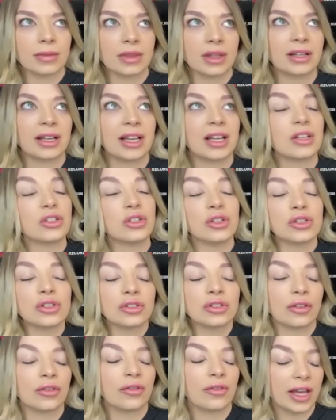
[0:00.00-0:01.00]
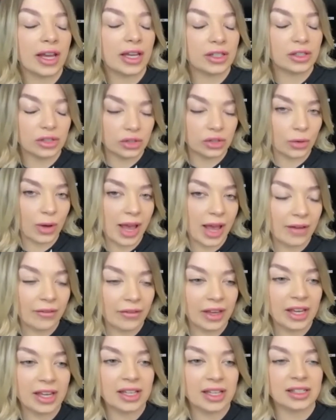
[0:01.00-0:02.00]
I get used to fighting so
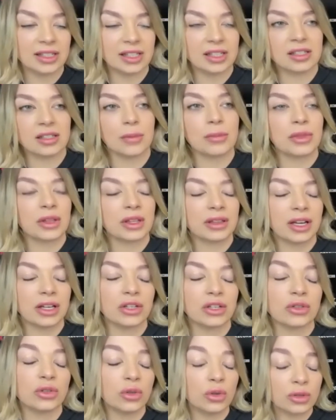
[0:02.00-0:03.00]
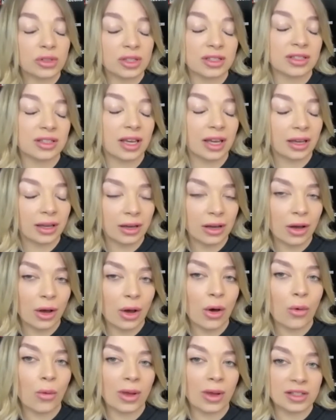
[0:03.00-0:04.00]
heavy, is it something that you're noticing
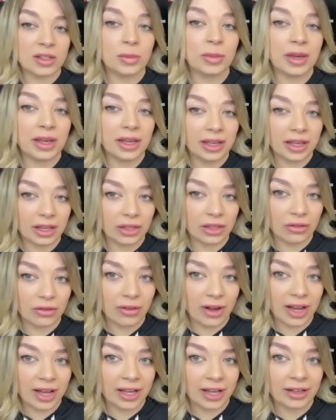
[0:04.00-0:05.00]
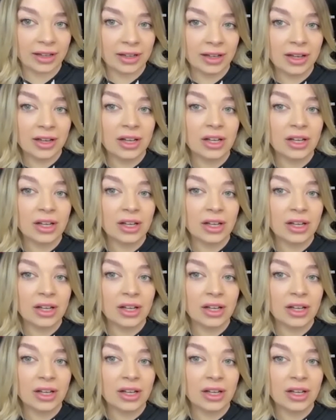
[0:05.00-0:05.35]
whilst being in the ring?